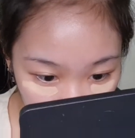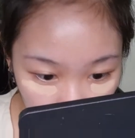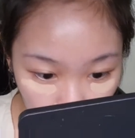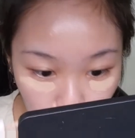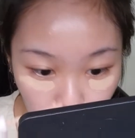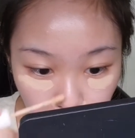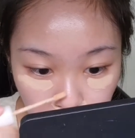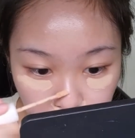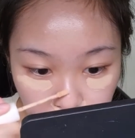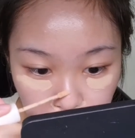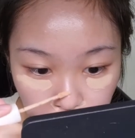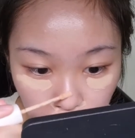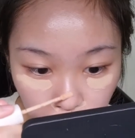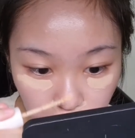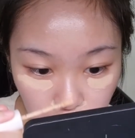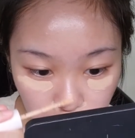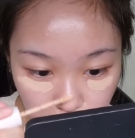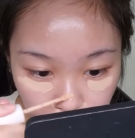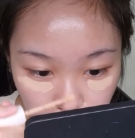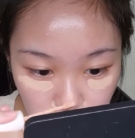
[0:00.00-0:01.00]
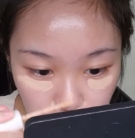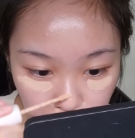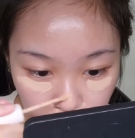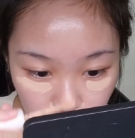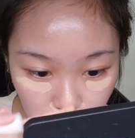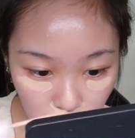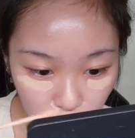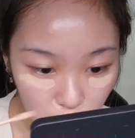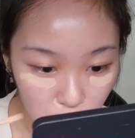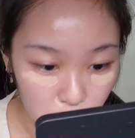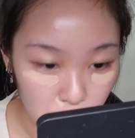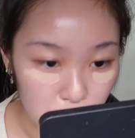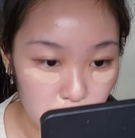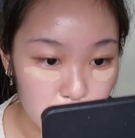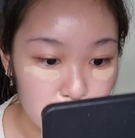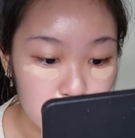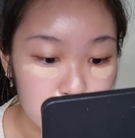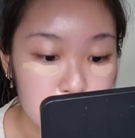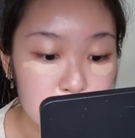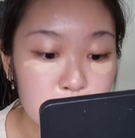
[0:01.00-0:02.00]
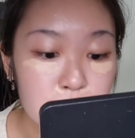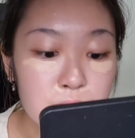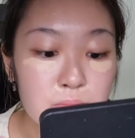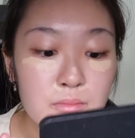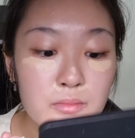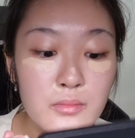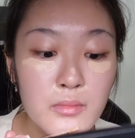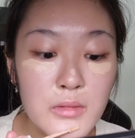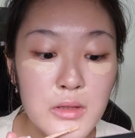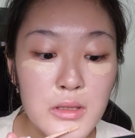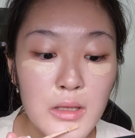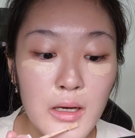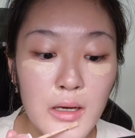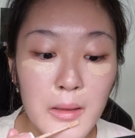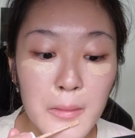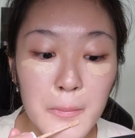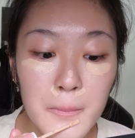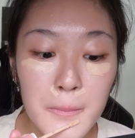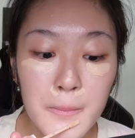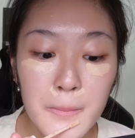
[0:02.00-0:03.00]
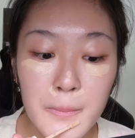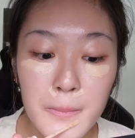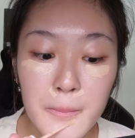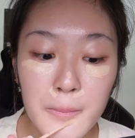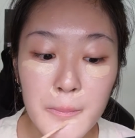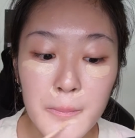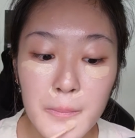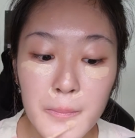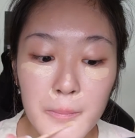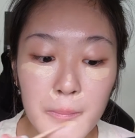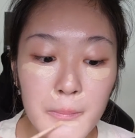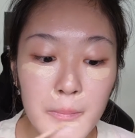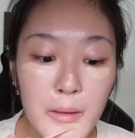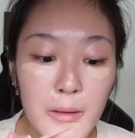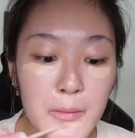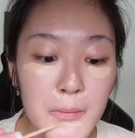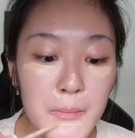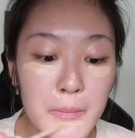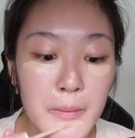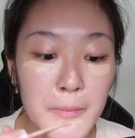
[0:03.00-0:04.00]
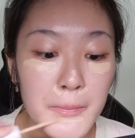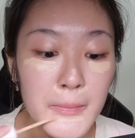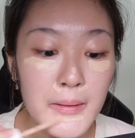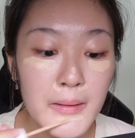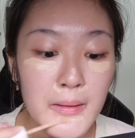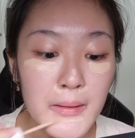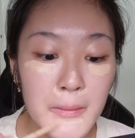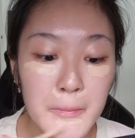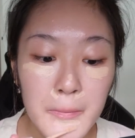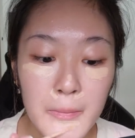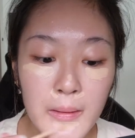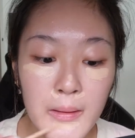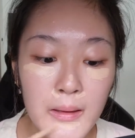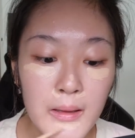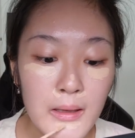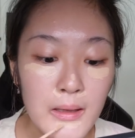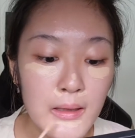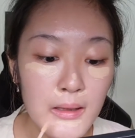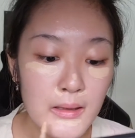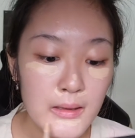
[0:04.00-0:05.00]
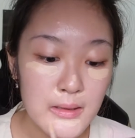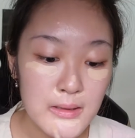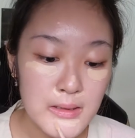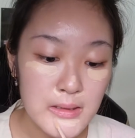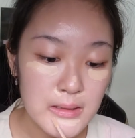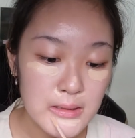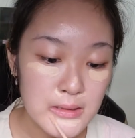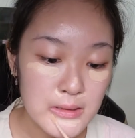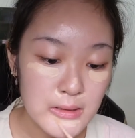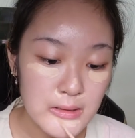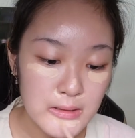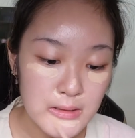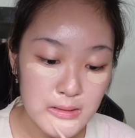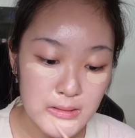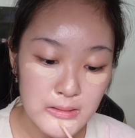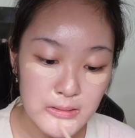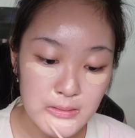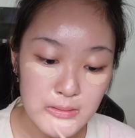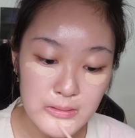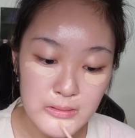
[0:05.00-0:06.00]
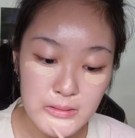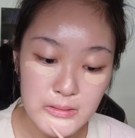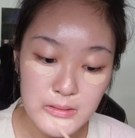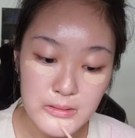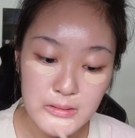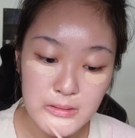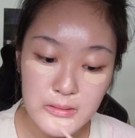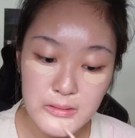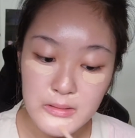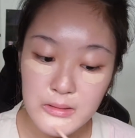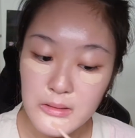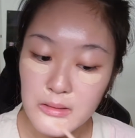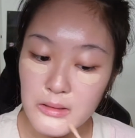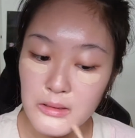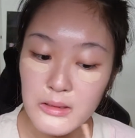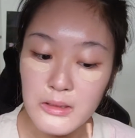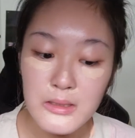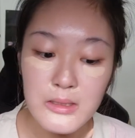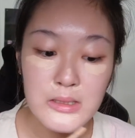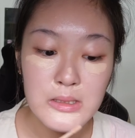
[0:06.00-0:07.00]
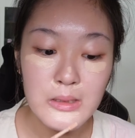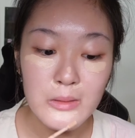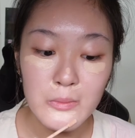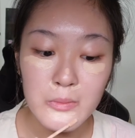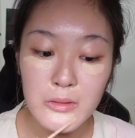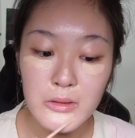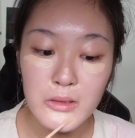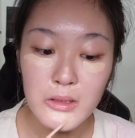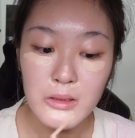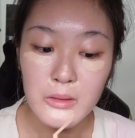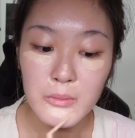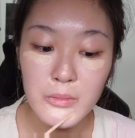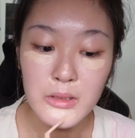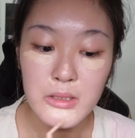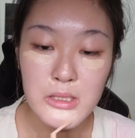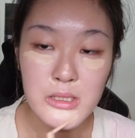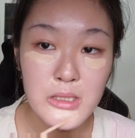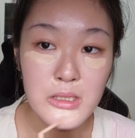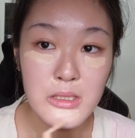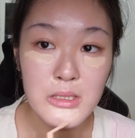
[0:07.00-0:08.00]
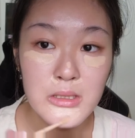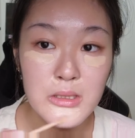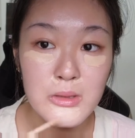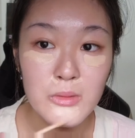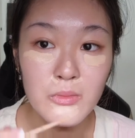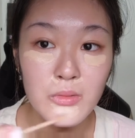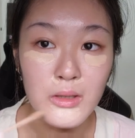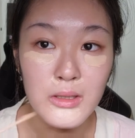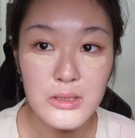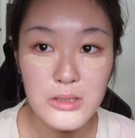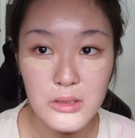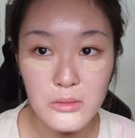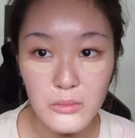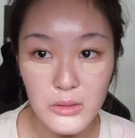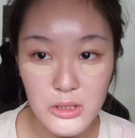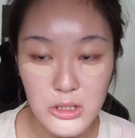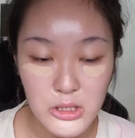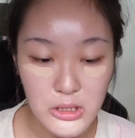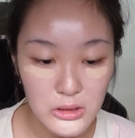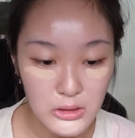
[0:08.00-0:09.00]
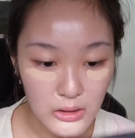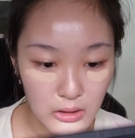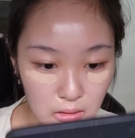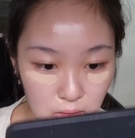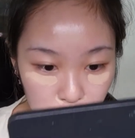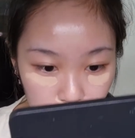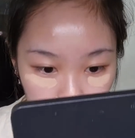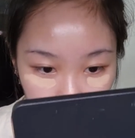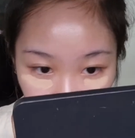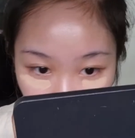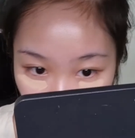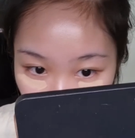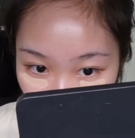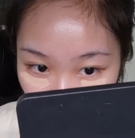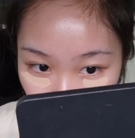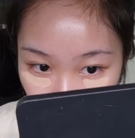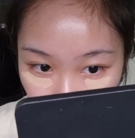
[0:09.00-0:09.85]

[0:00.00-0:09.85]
almost every time I do my makeup, because it's just so good. So I'm putting it on my chin to brighten my chin area.